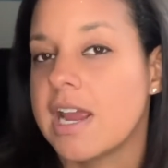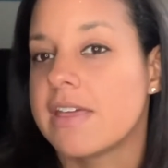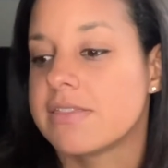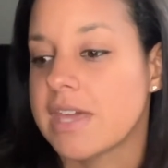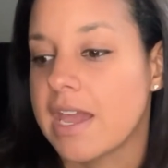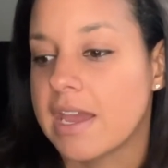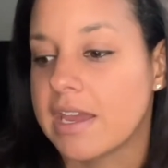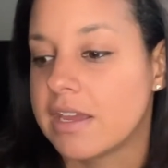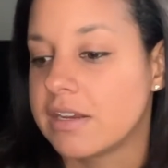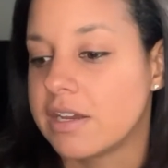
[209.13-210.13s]
and
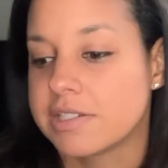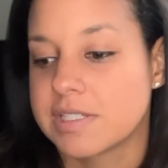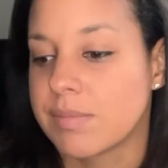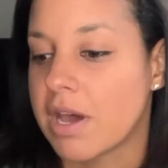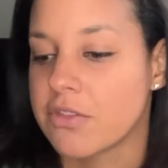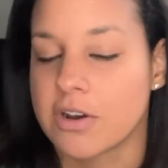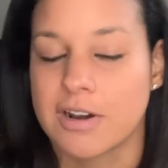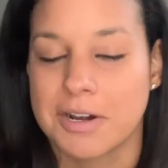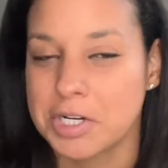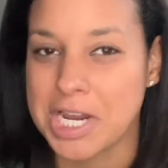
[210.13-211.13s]
then some
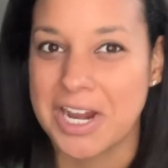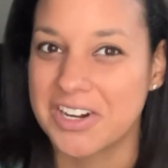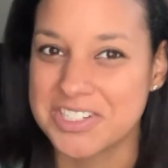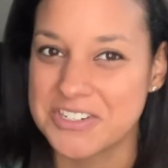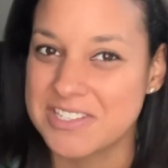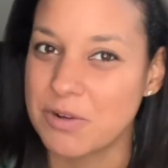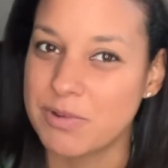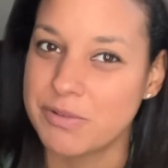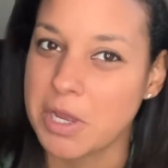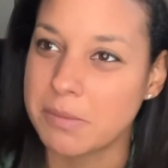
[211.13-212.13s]
other characters that
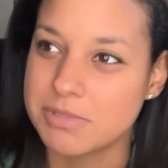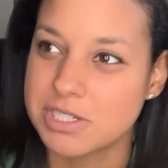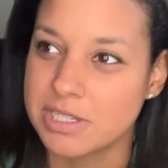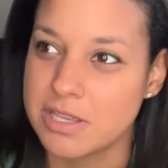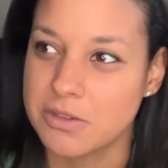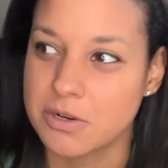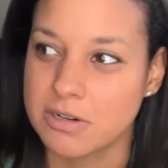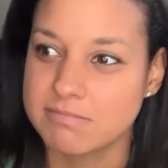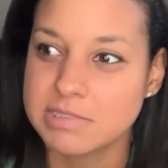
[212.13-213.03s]
we've come to either